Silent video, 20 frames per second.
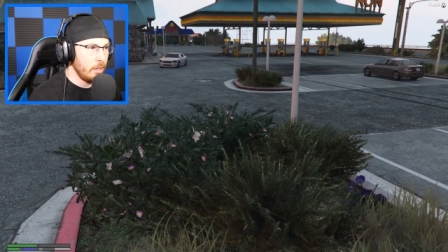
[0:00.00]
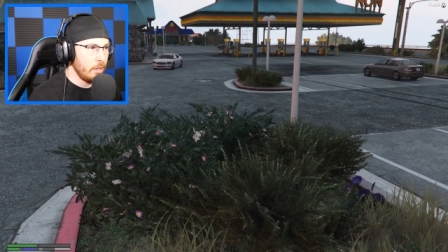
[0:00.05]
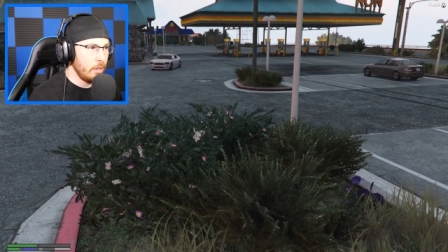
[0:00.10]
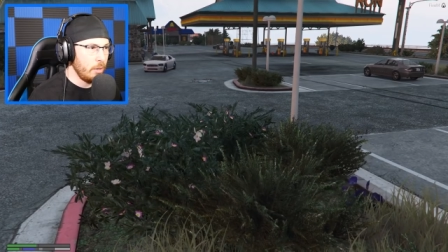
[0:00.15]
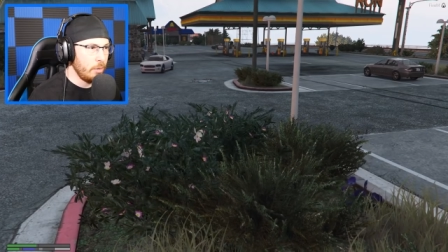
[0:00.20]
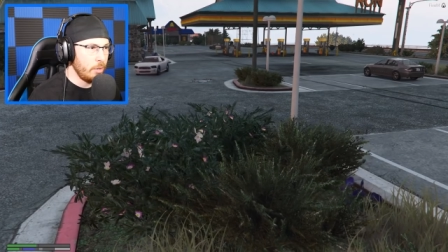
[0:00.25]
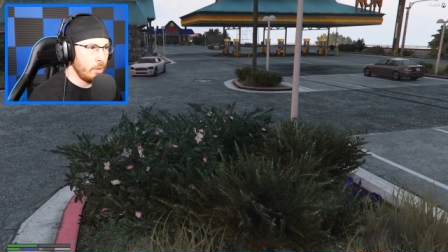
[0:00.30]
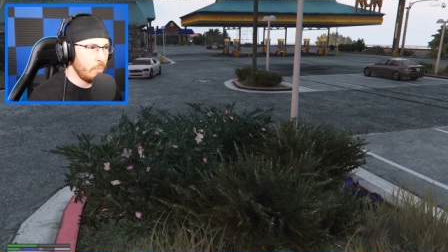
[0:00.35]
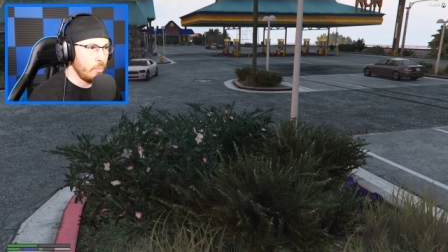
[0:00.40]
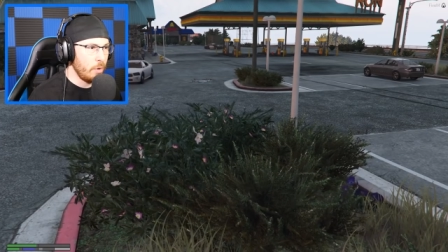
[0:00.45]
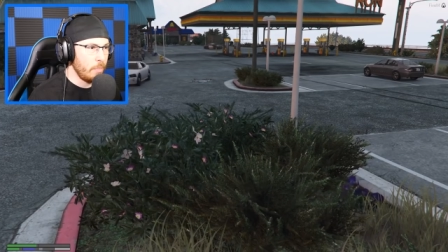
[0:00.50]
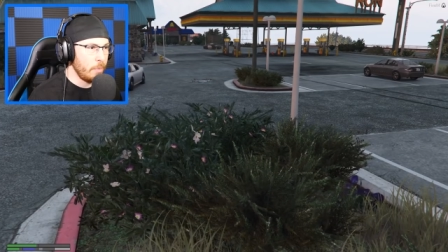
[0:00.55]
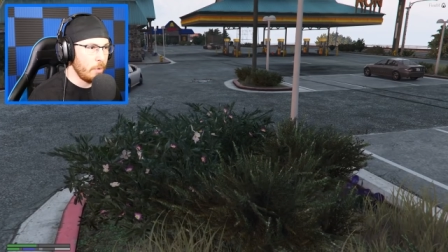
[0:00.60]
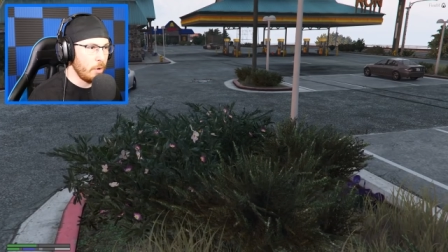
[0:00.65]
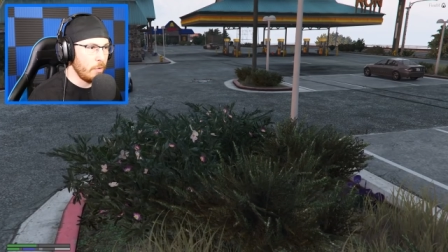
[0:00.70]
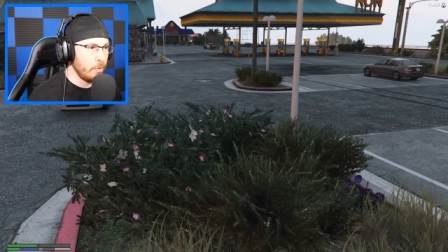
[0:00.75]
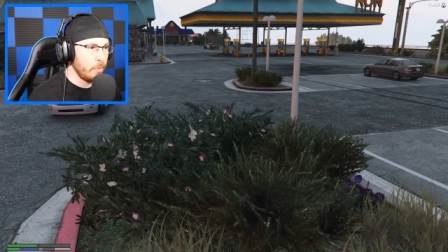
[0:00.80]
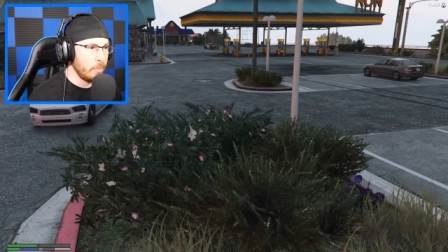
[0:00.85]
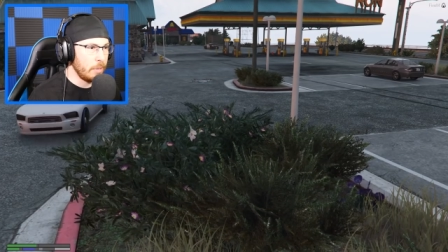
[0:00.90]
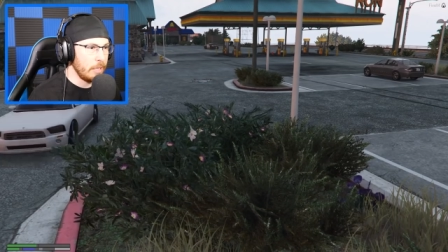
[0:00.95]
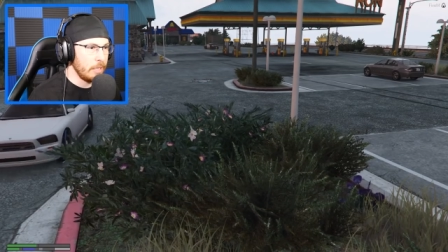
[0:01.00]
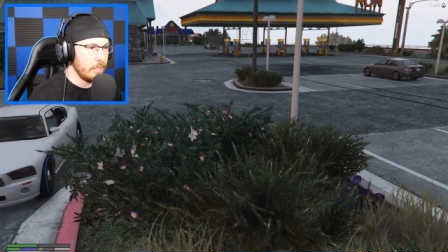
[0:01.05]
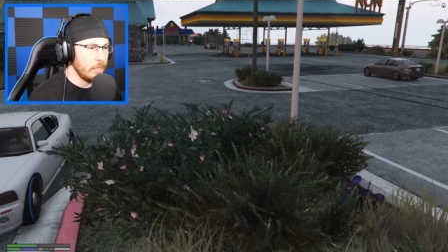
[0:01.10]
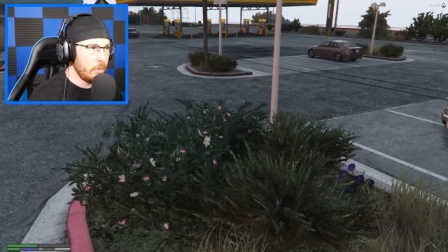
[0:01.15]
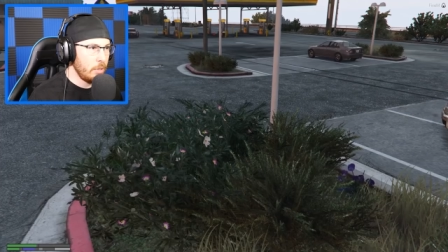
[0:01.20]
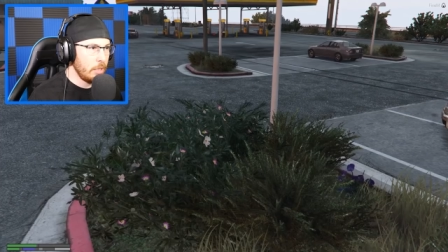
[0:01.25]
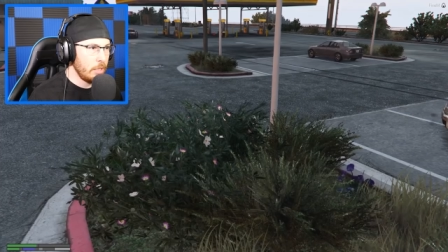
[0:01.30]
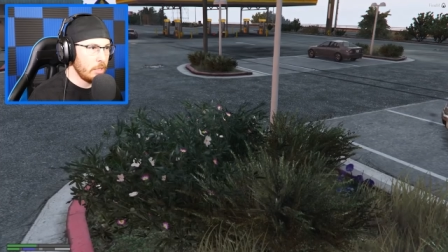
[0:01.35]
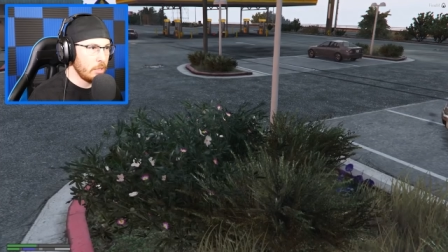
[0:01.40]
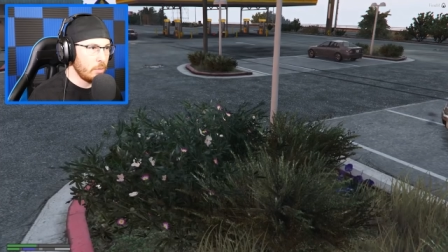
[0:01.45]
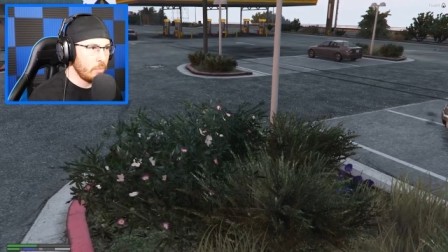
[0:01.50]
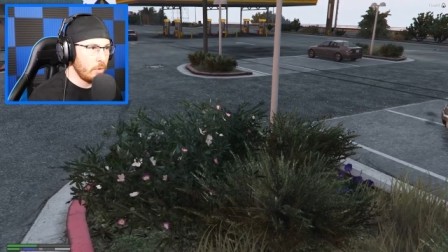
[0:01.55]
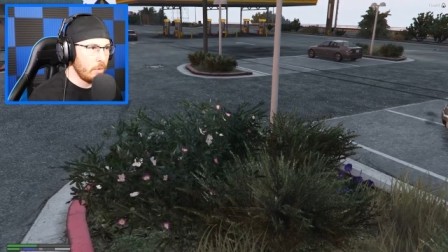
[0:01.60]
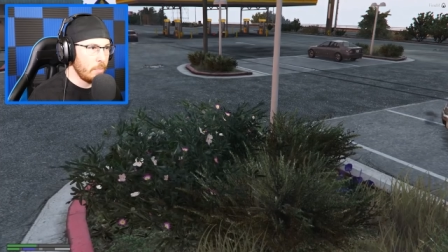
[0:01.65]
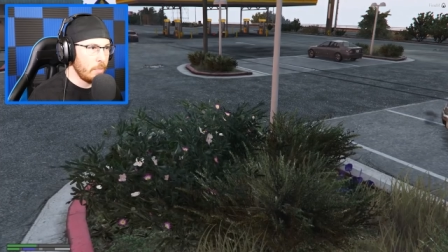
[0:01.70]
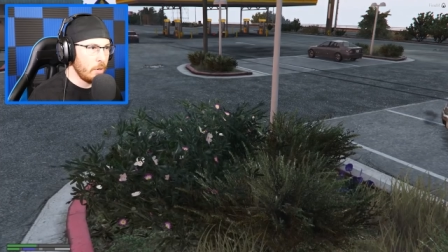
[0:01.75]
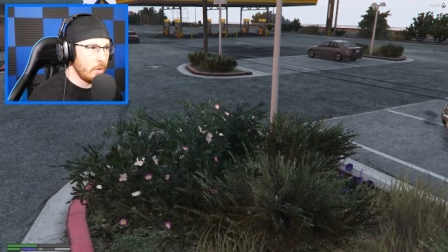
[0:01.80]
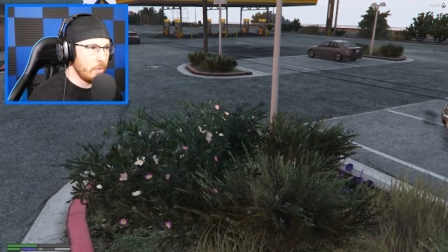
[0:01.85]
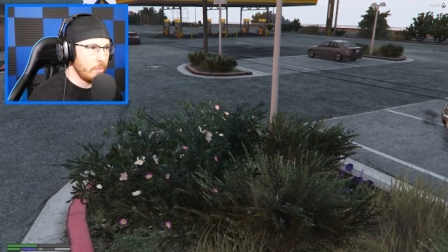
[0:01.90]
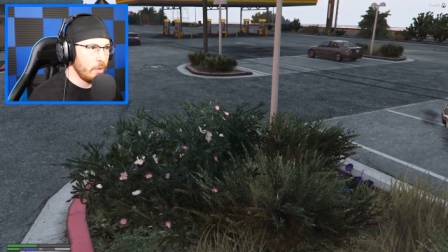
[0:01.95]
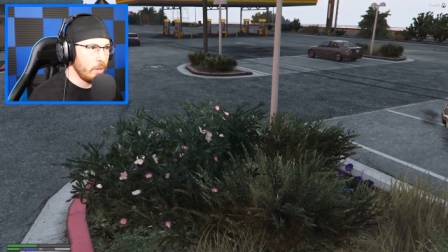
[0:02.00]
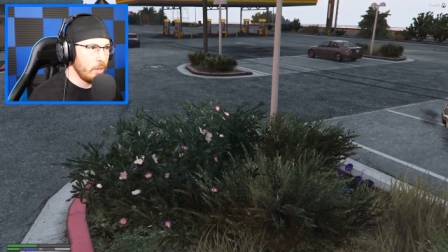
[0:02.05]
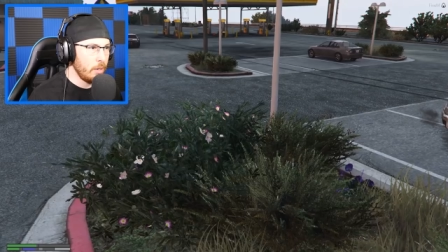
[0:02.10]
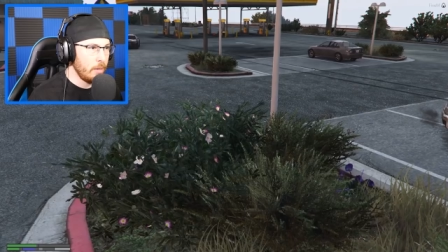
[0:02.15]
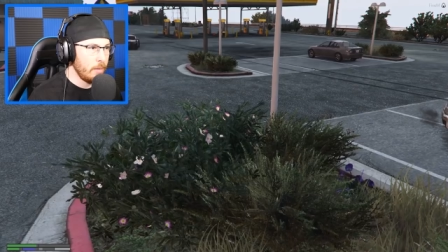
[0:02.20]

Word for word: Oh, don't run me over, please. Please don't run me over.